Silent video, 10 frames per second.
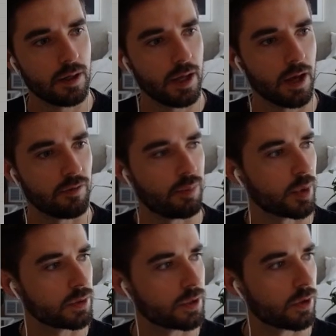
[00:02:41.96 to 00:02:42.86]
have
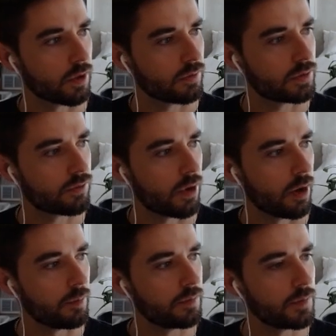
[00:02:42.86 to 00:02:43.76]
built curves
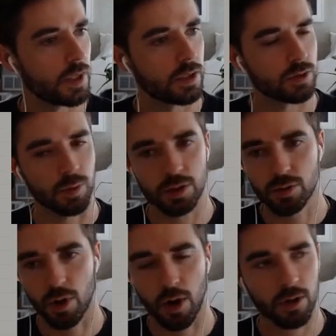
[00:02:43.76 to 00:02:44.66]
from. So we
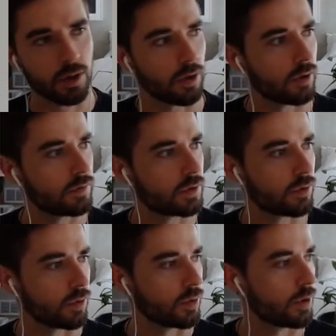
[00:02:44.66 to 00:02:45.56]
draw curves
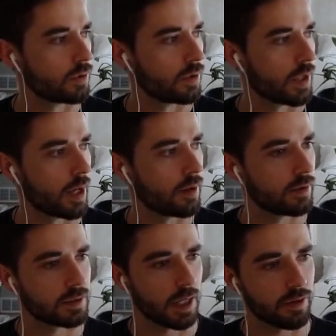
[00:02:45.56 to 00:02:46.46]
through that
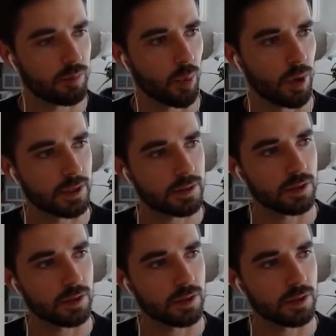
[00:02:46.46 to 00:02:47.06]
set of points